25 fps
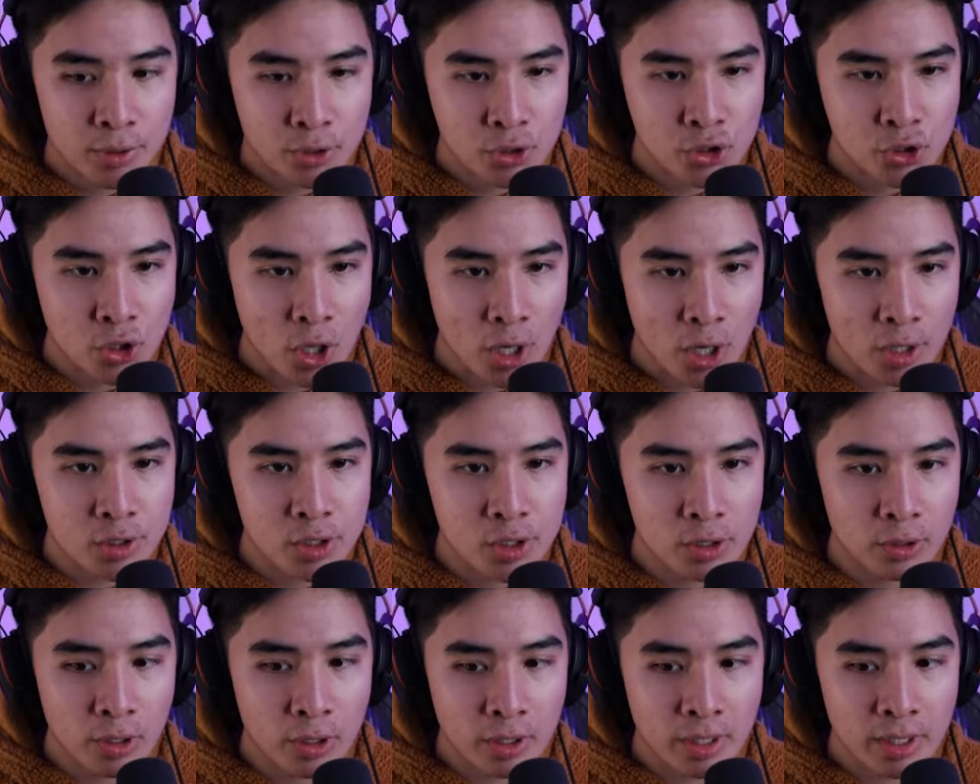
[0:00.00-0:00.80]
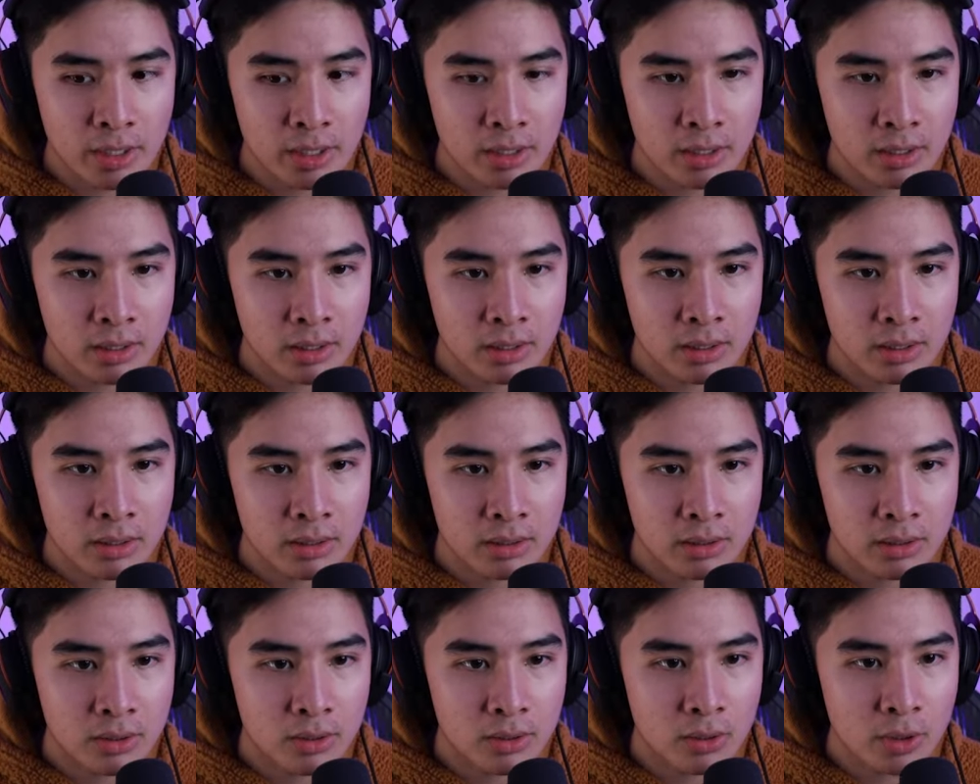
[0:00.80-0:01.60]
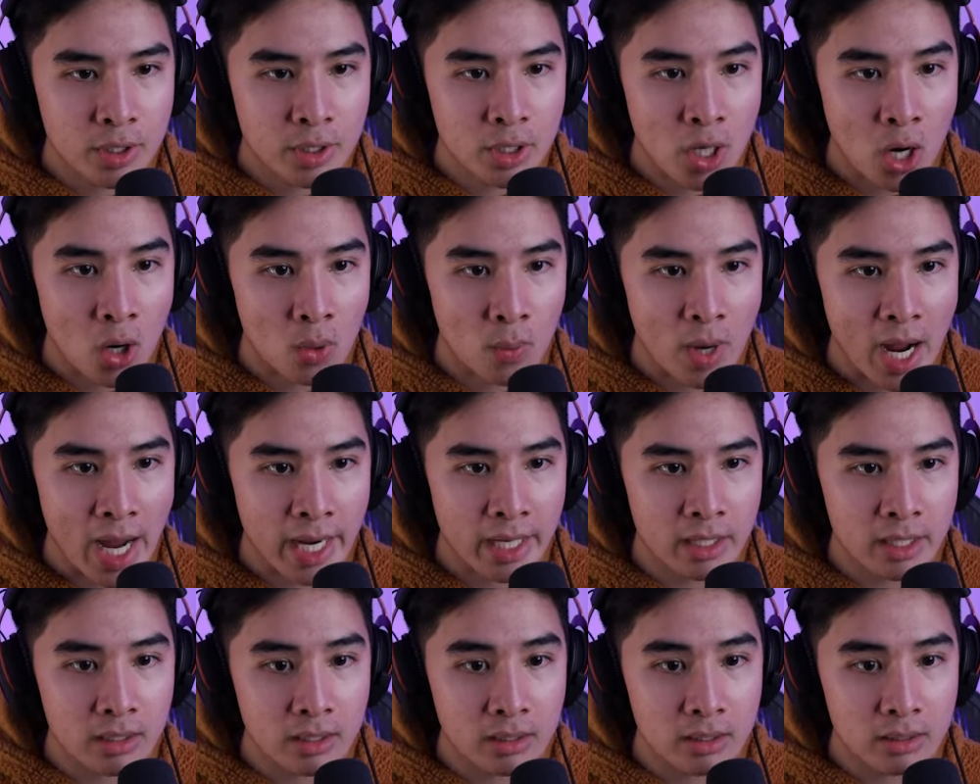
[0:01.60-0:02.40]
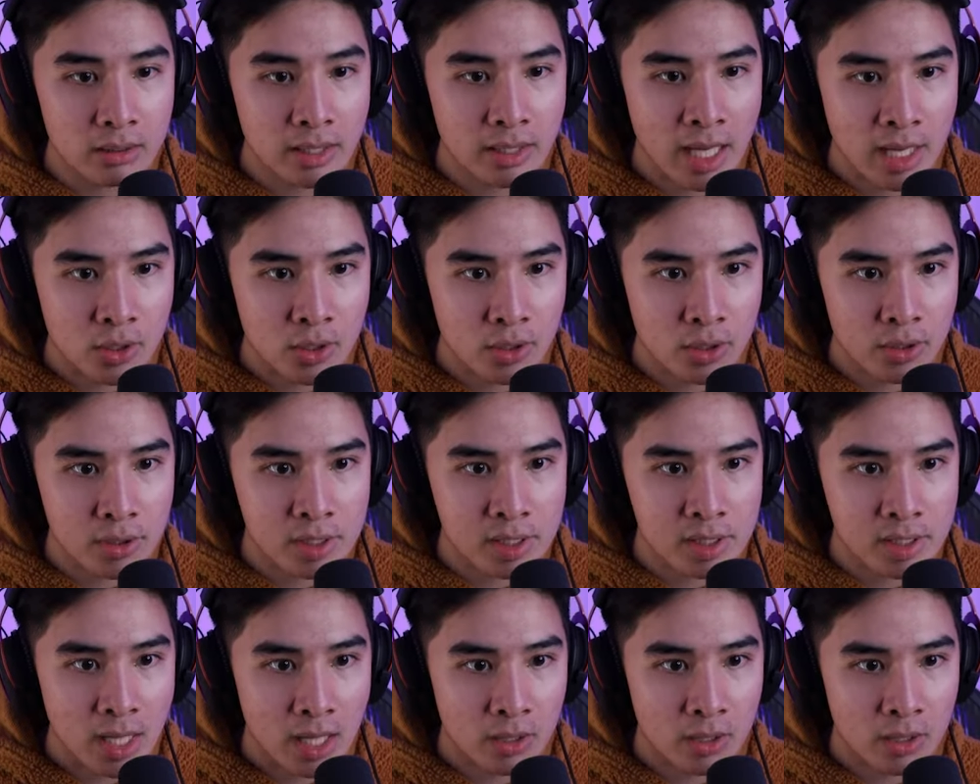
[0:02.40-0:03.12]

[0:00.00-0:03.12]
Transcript: the shards are looking, they're looking all right. That nurse is